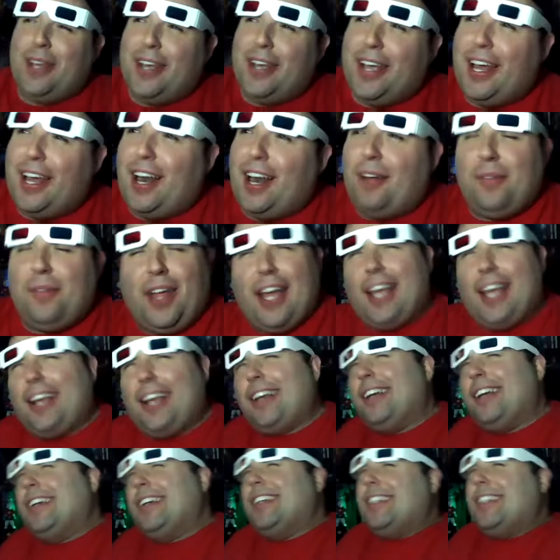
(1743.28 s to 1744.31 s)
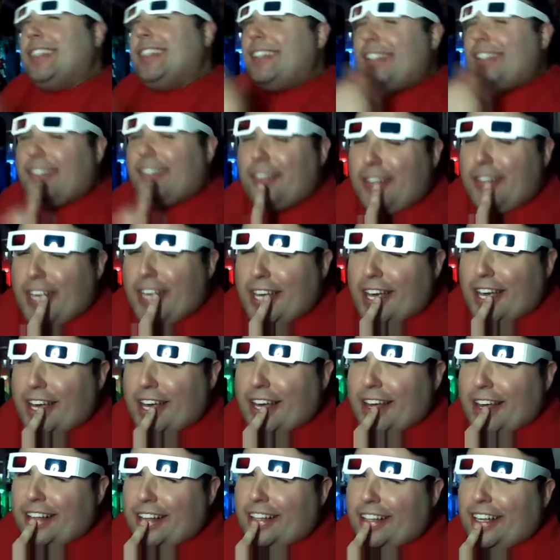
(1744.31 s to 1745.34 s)
and I'm like,
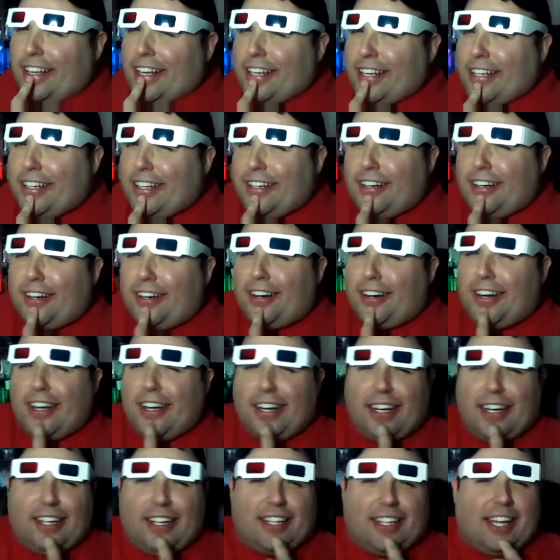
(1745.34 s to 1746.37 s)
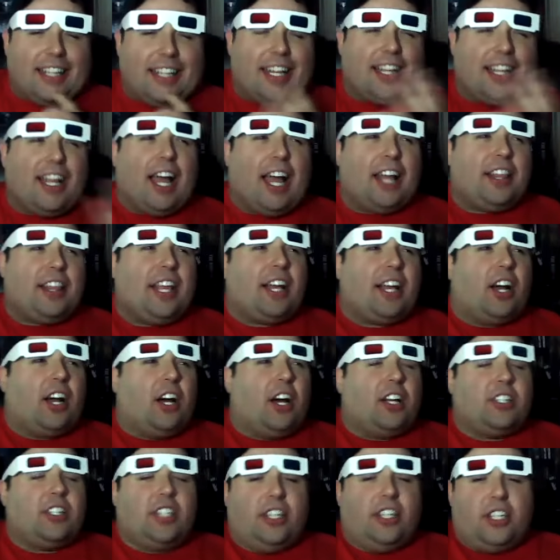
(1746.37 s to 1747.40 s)
okay, like, all right. I, I I think,
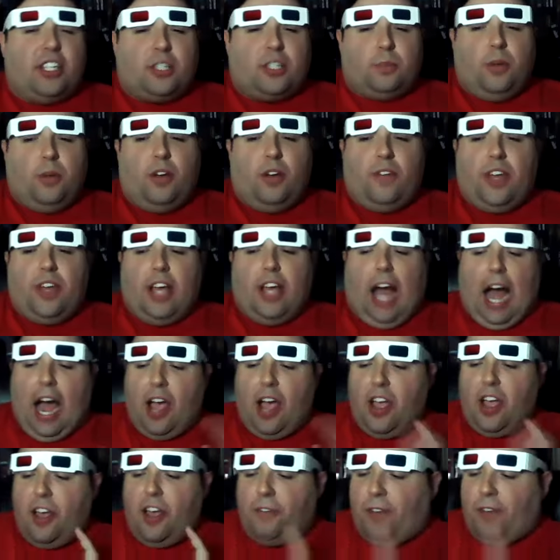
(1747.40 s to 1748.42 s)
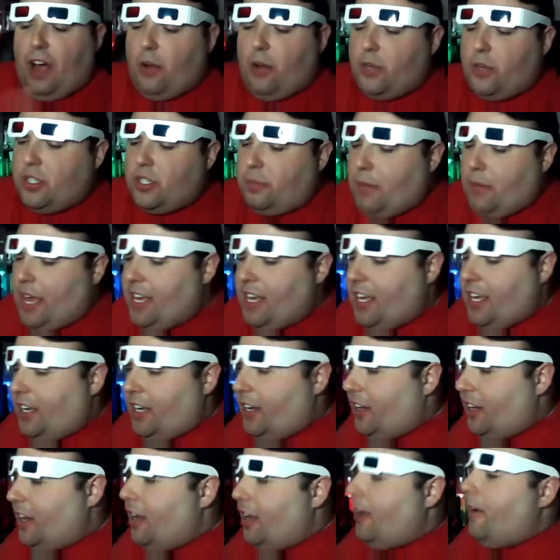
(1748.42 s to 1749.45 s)
honestly, this movie, I if I was making
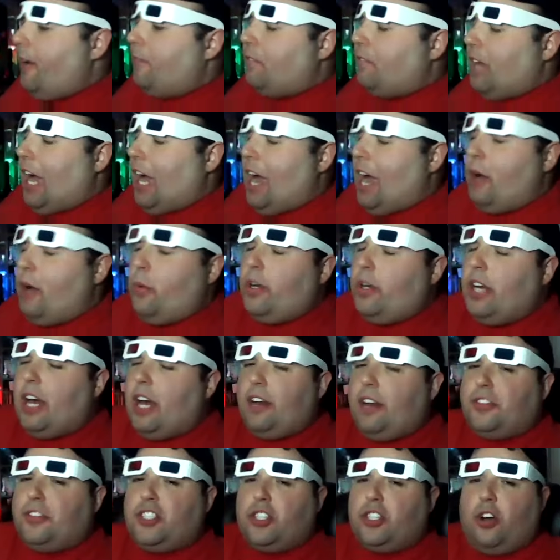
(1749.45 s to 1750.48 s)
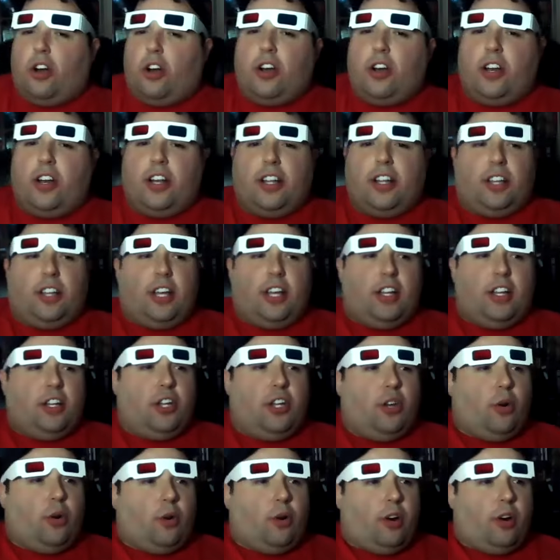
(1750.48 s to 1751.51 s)
it, I would not have started in, in New
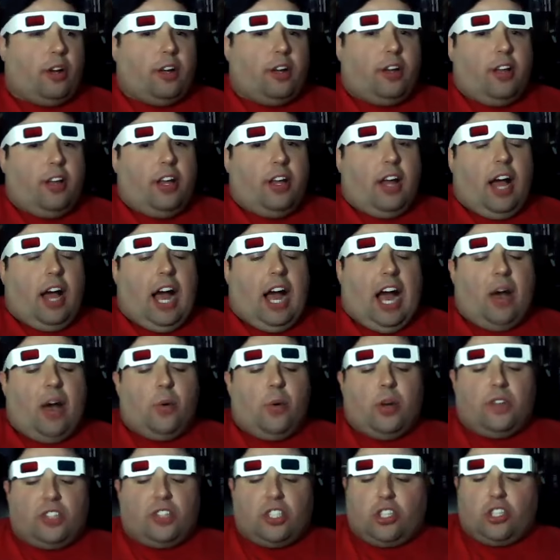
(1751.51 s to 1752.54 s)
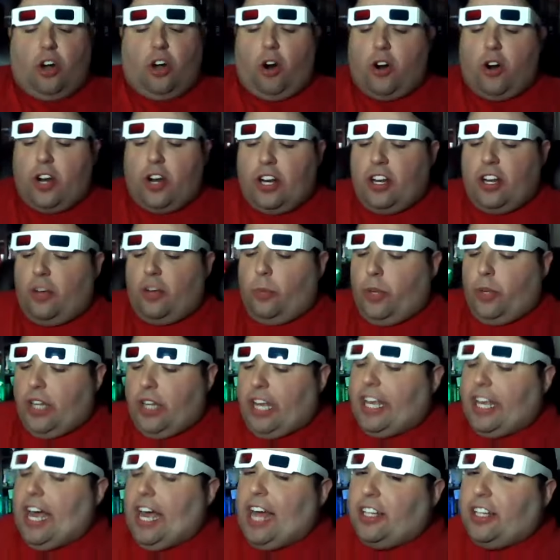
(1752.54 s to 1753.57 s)
York. I would have started when they
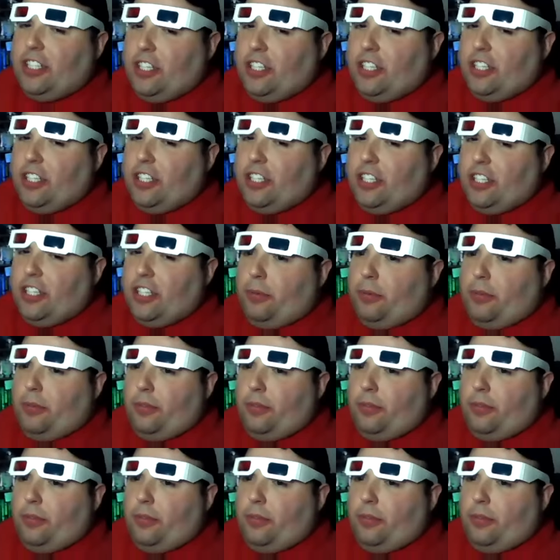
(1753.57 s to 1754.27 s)
got to the ship.